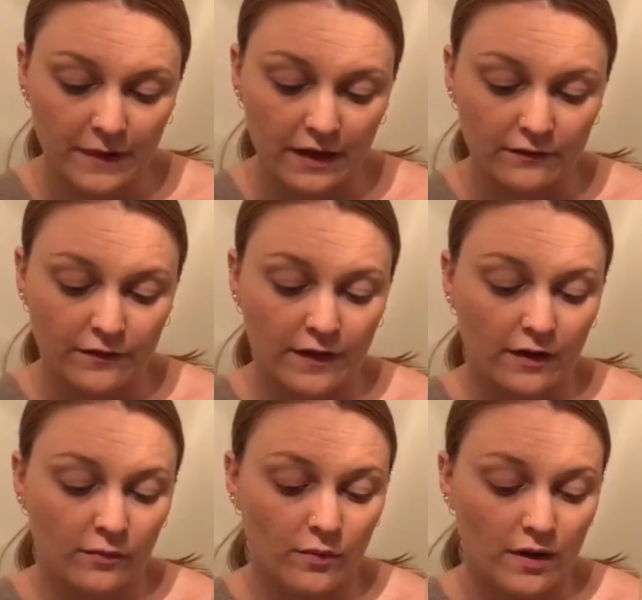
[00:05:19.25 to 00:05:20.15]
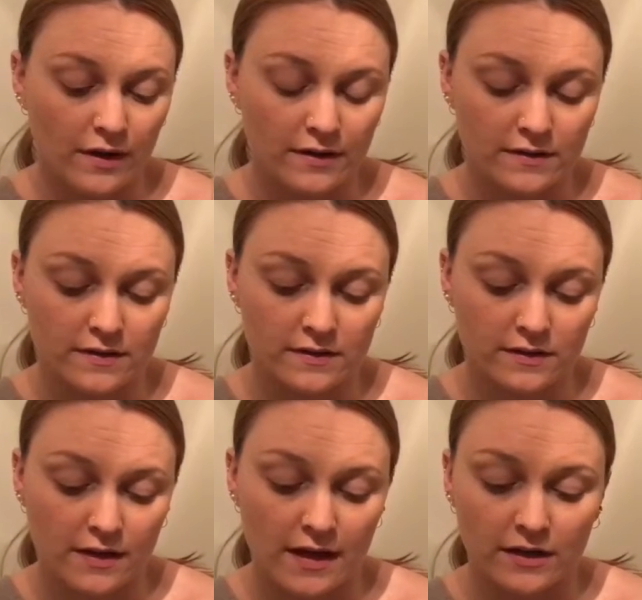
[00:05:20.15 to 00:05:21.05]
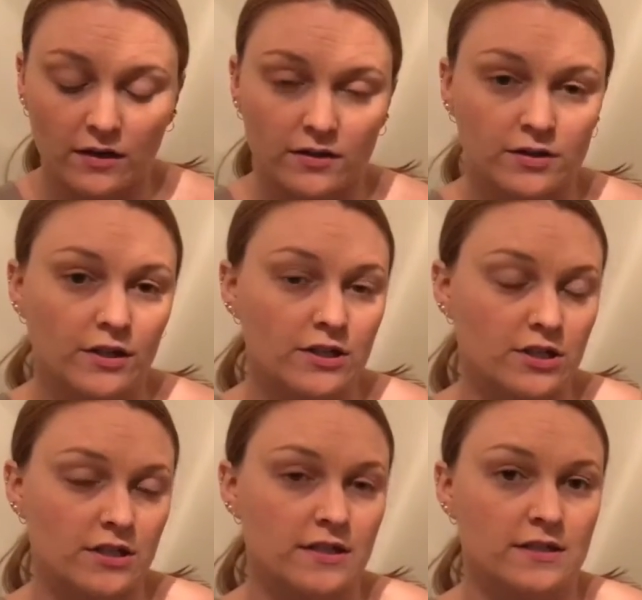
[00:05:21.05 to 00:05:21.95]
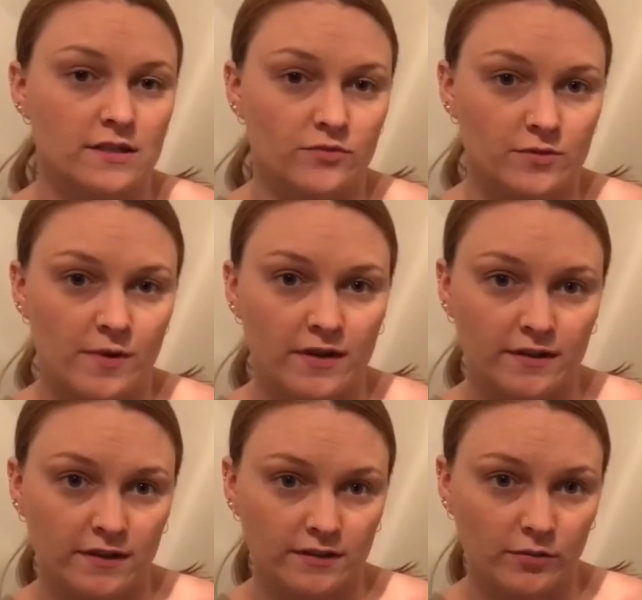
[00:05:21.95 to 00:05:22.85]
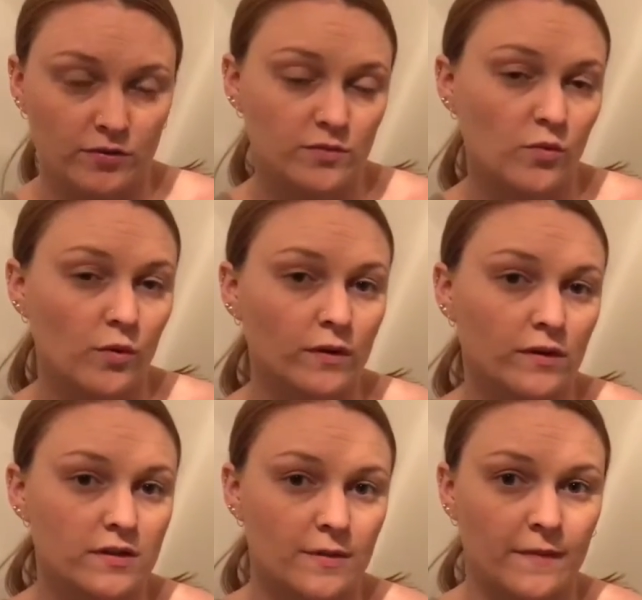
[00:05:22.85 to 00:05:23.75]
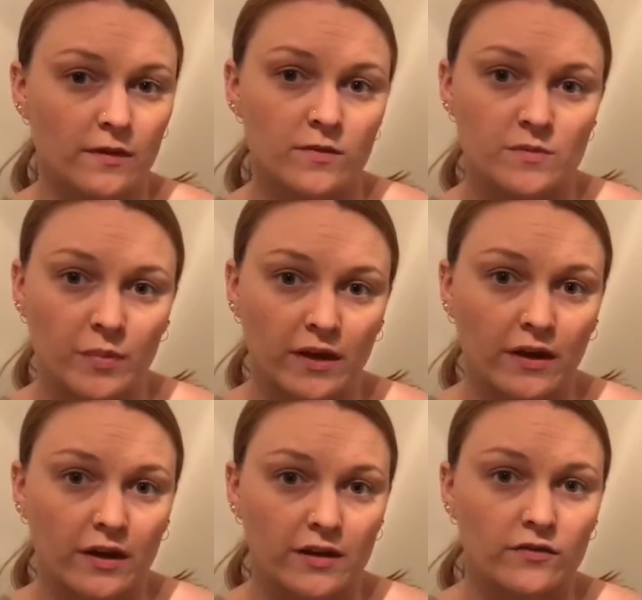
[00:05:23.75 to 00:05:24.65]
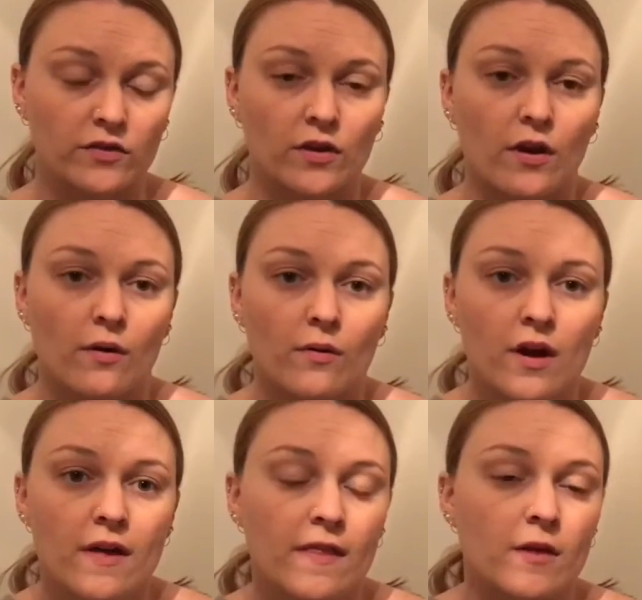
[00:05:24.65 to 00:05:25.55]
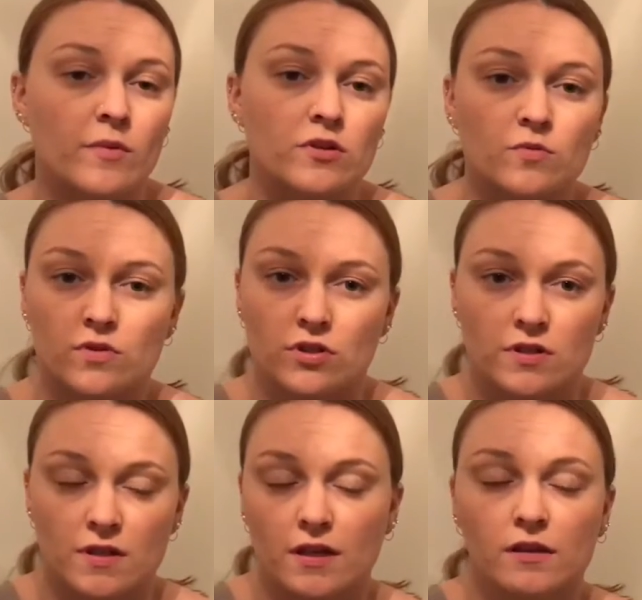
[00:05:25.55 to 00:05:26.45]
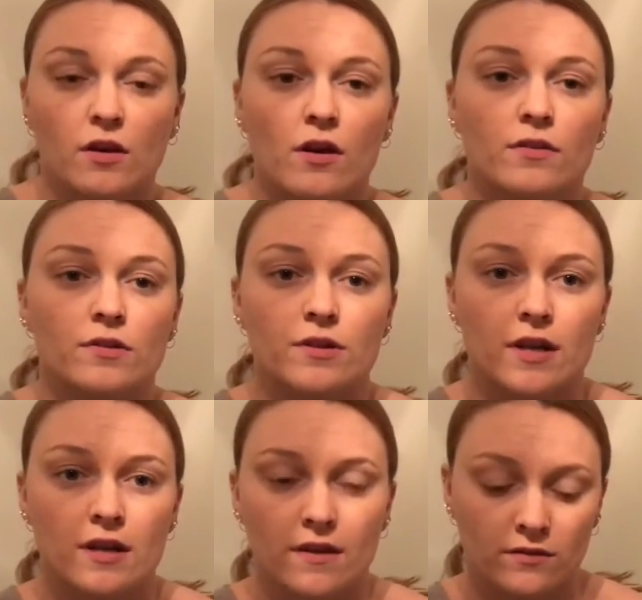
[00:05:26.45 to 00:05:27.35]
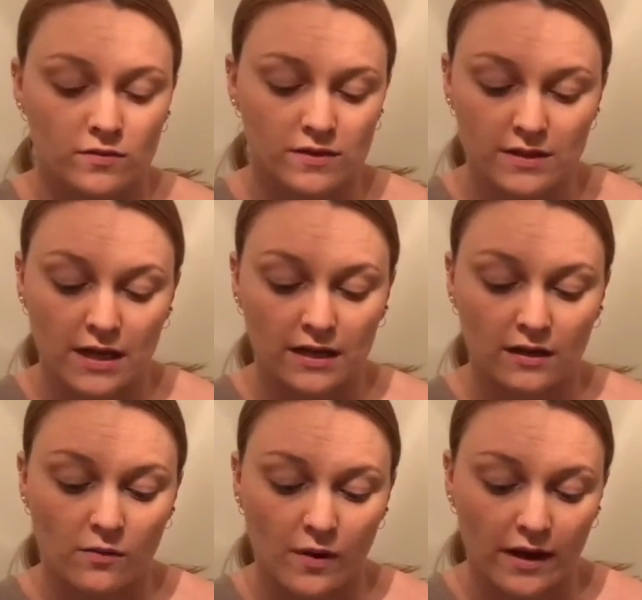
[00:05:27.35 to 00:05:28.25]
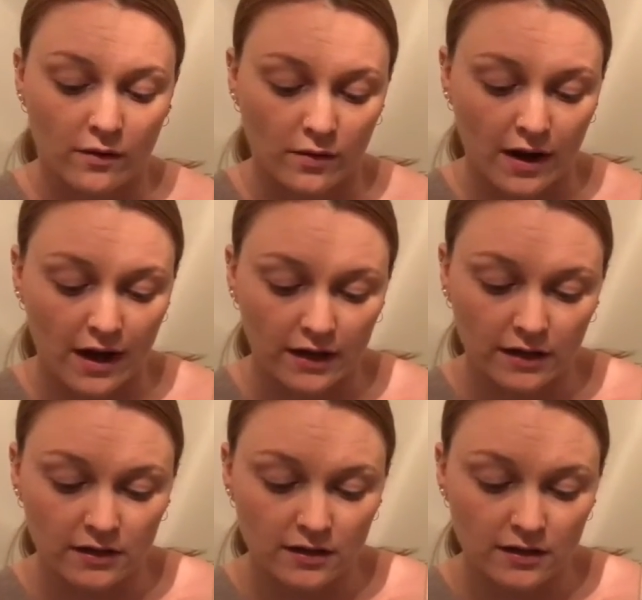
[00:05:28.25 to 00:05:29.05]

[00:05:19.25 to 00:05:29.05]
If there was any alteration, he responded that there was more or something was bigger, even though the image was just slightly altered and nothing was taken away or added.